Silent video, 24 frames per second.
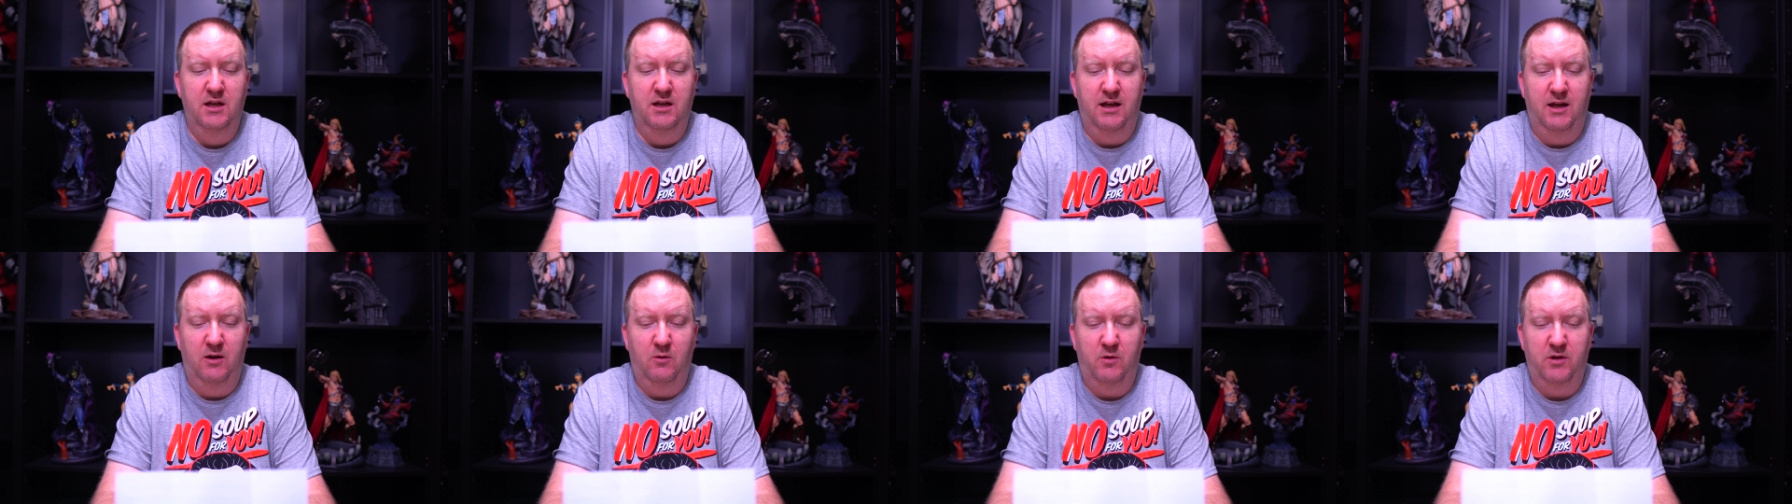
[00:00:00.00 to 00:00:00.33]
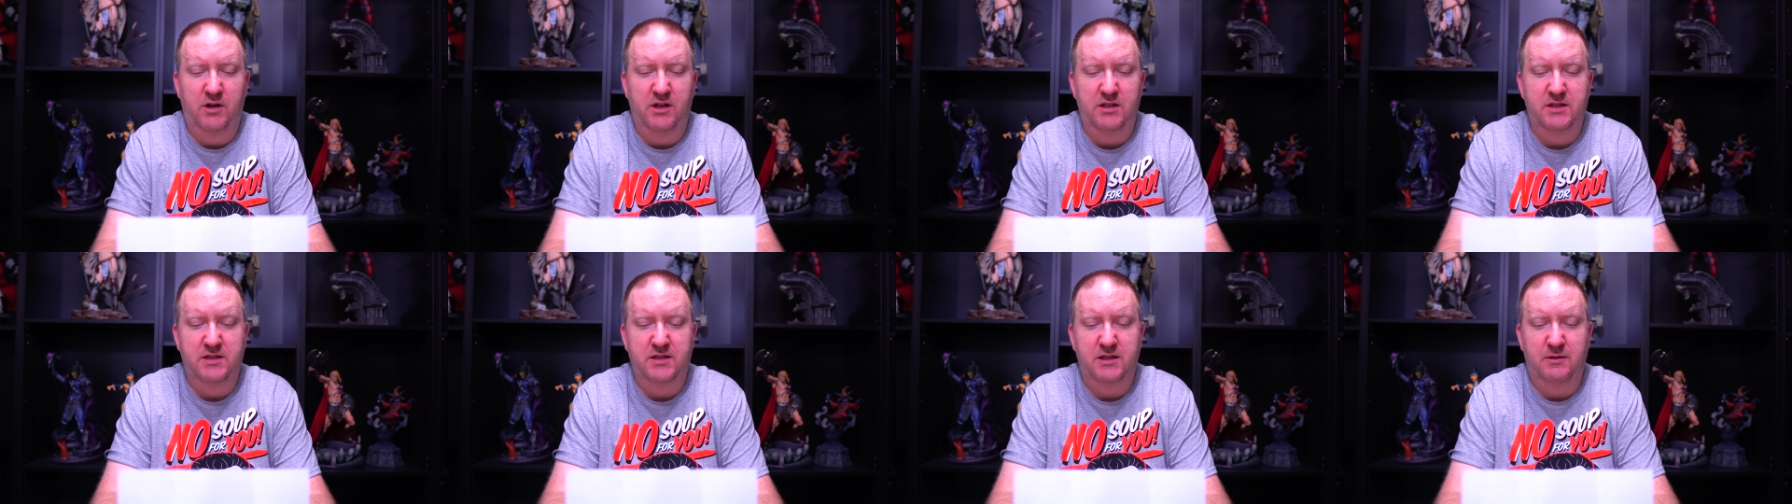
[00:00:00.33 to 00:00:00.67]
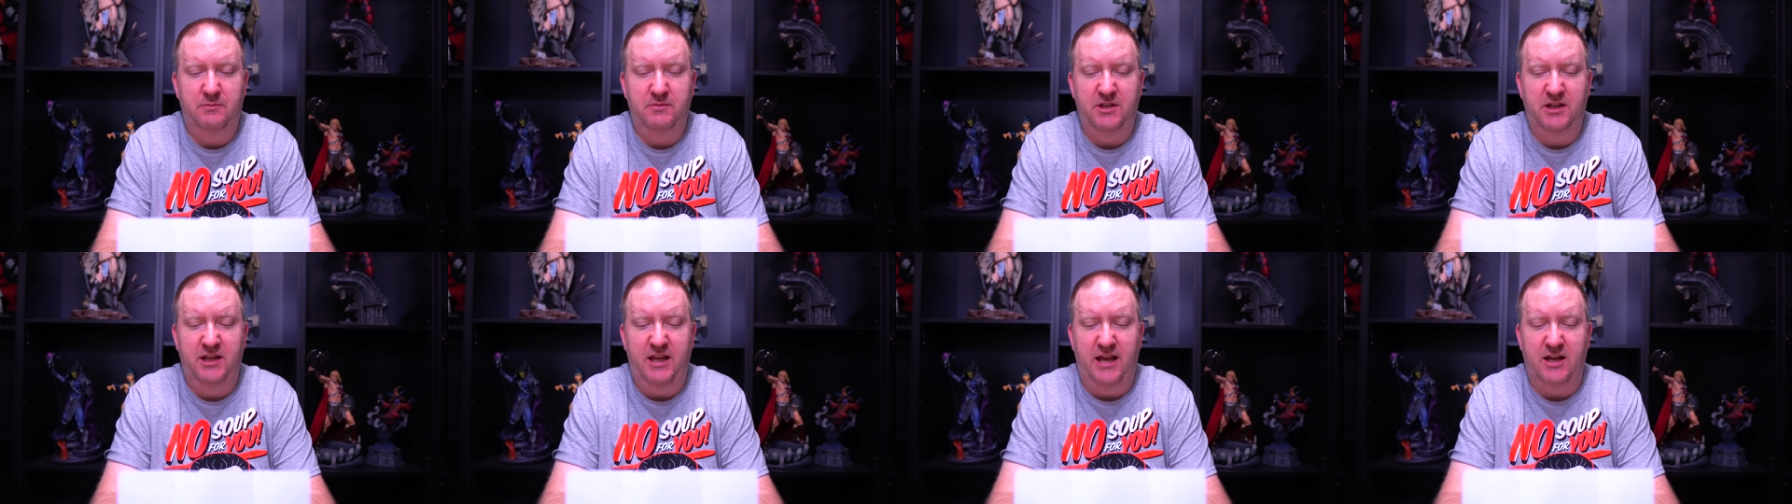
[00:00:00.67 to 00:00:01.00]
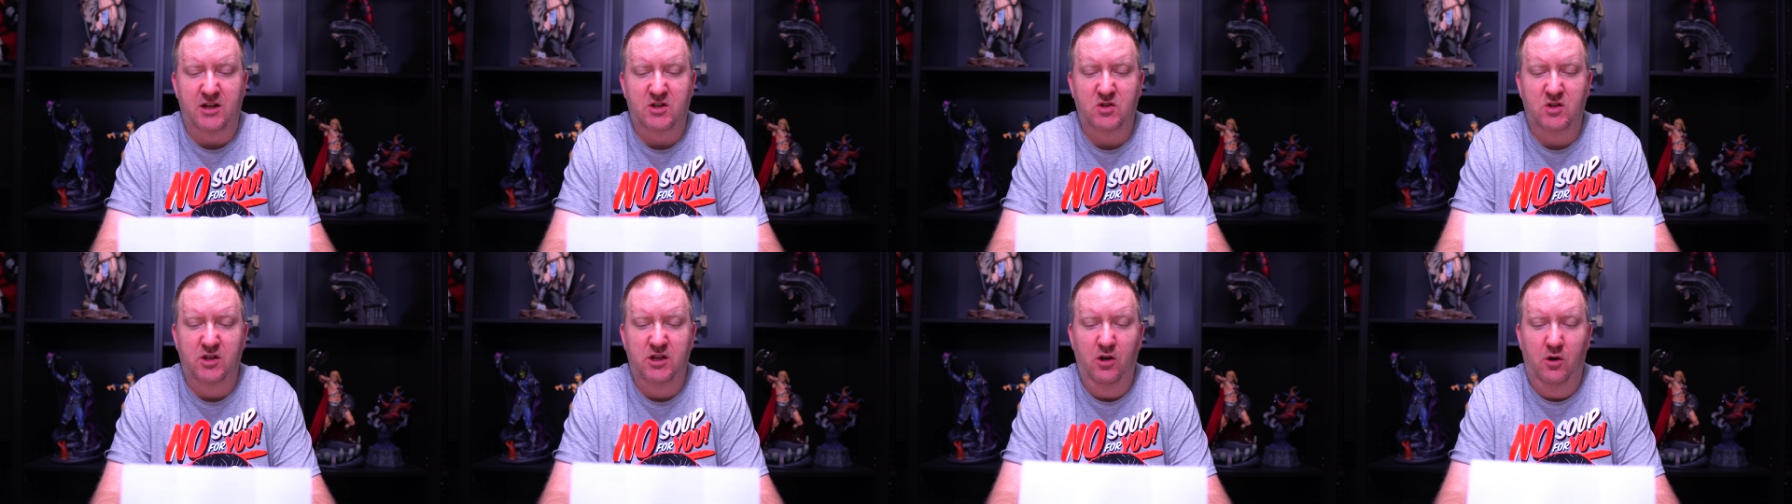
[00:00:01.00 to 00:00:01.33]
I wanted something
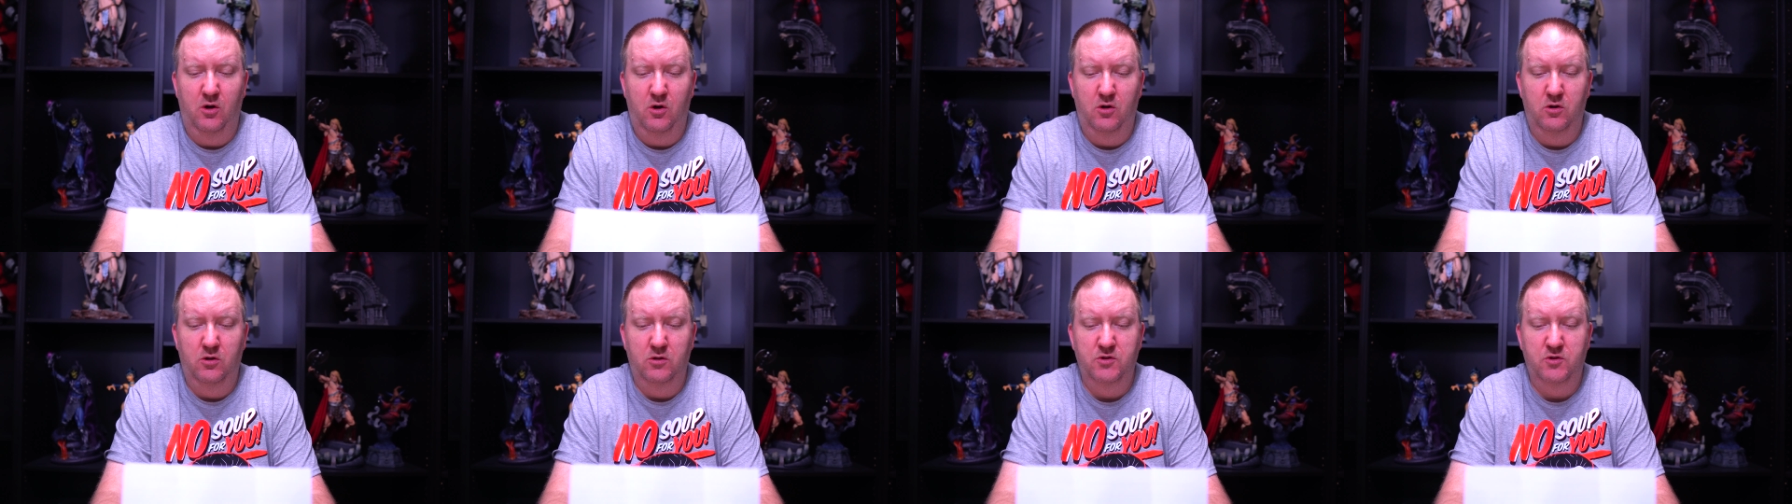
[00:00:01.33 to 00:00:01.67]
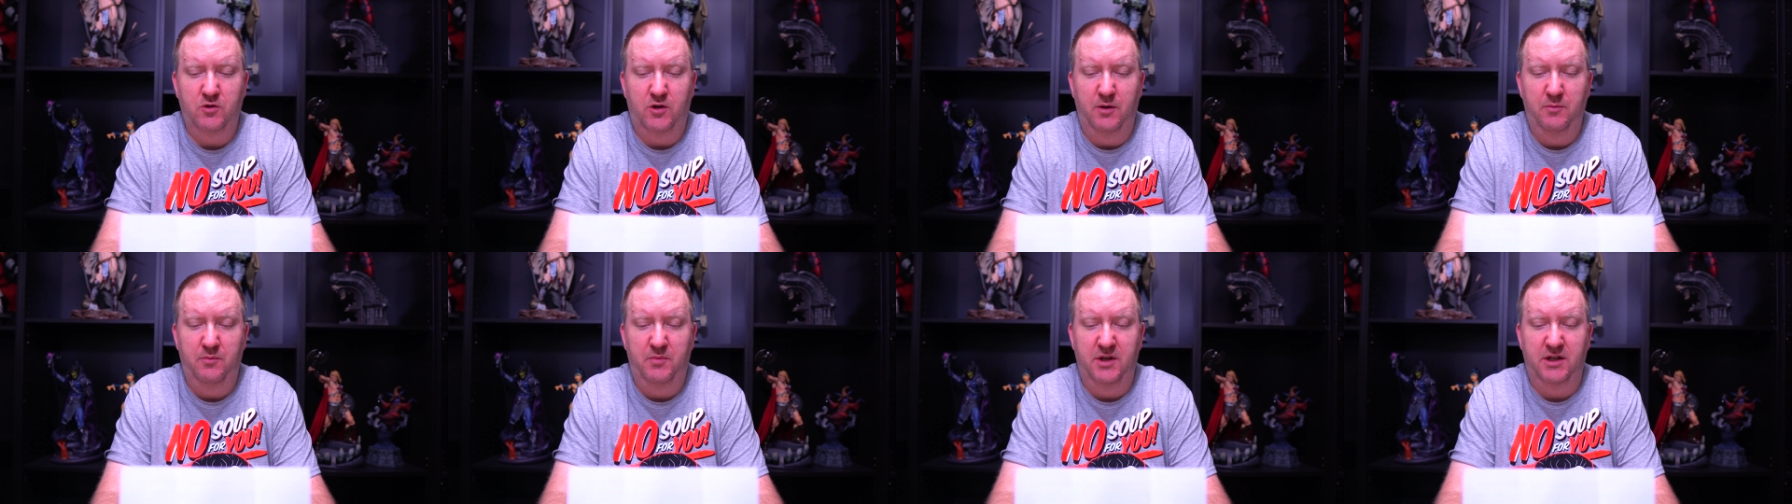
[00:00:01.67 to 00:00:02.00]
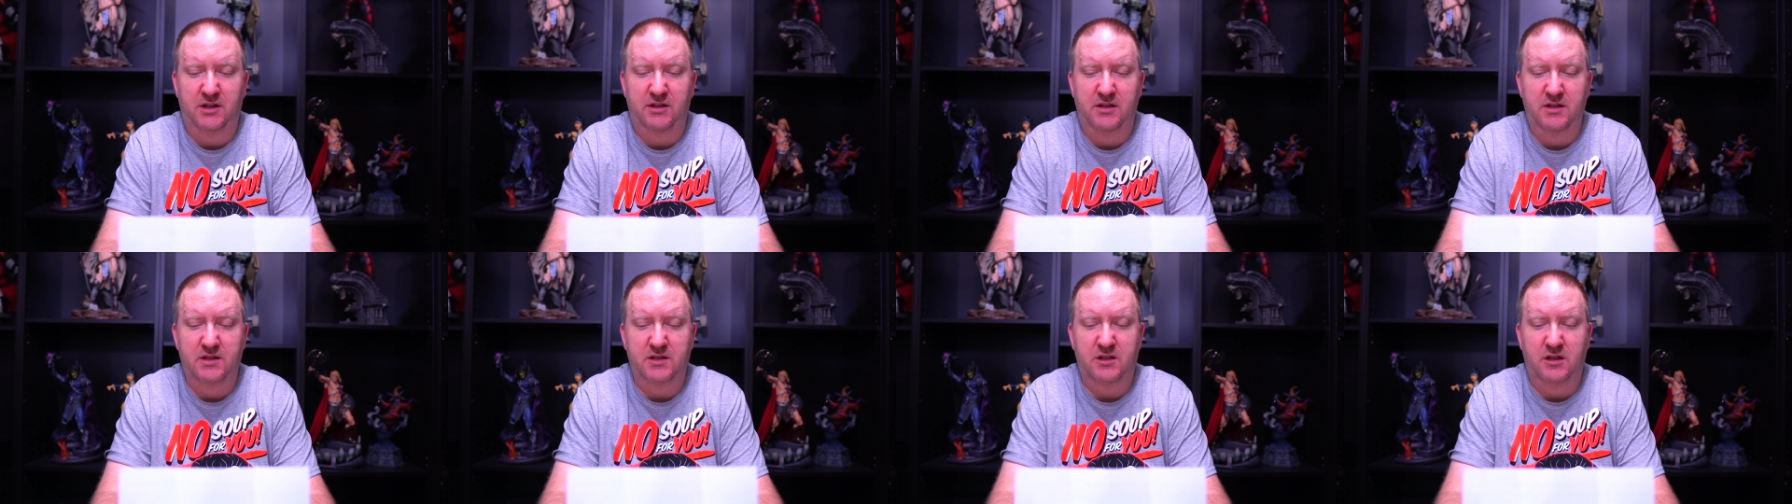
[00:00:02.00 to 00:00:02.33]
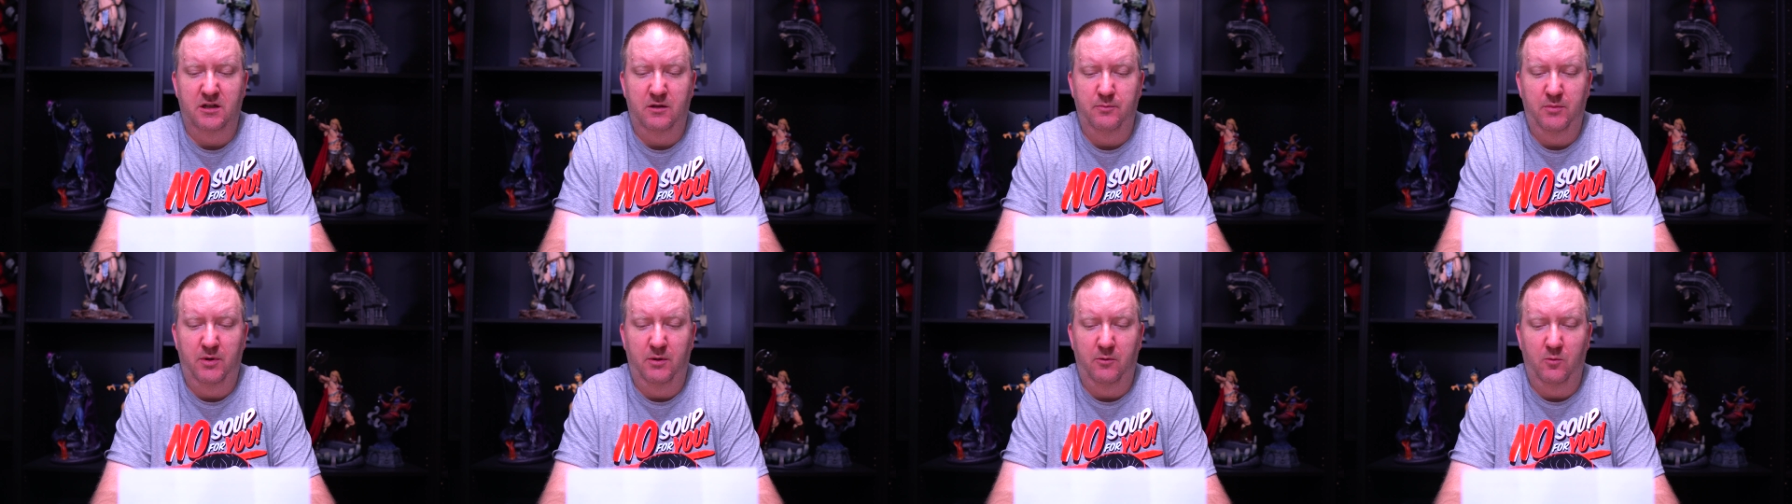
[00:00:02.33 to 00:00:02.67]
actually old, so I picked this
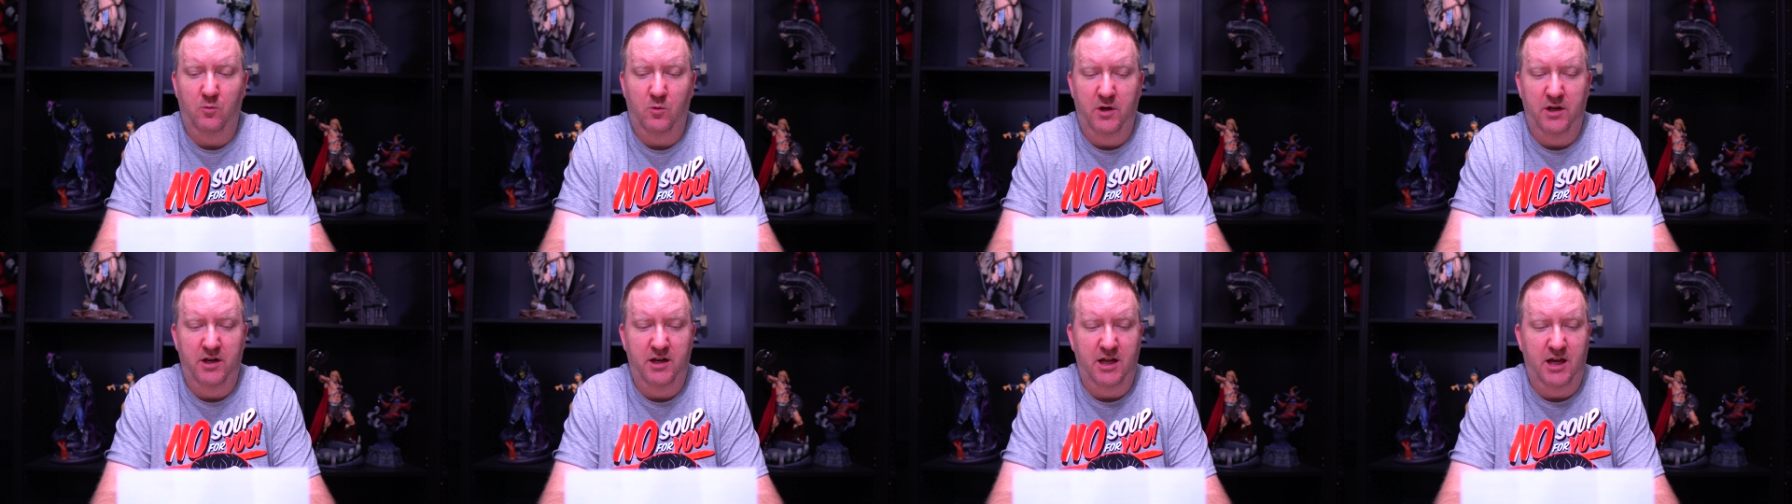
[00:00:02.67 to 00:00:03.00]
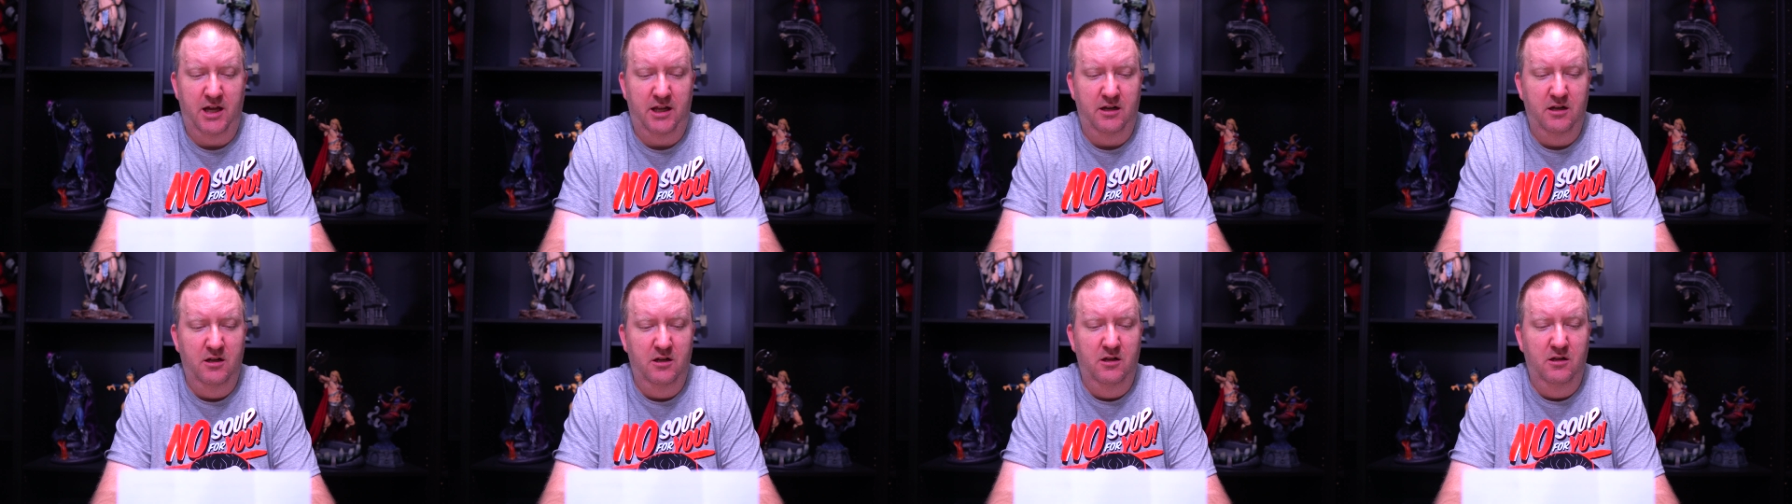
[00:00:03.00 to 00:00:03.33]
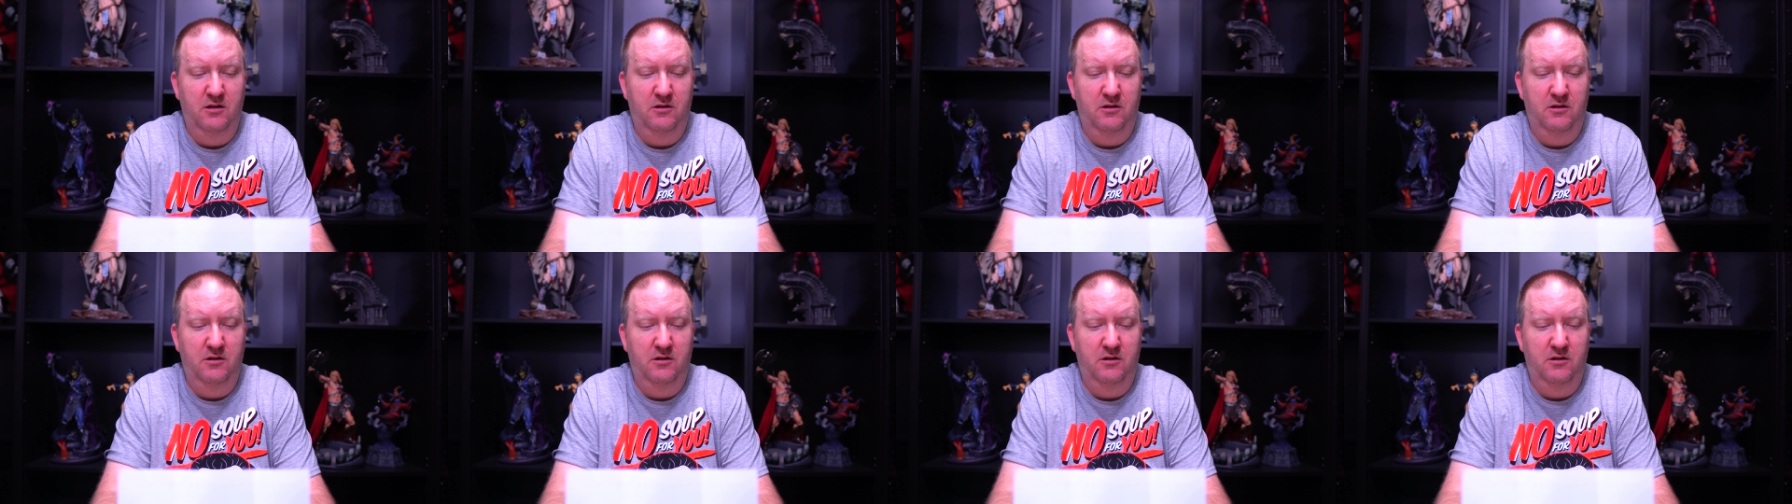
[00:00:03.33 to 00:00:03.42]
up on Whatnot.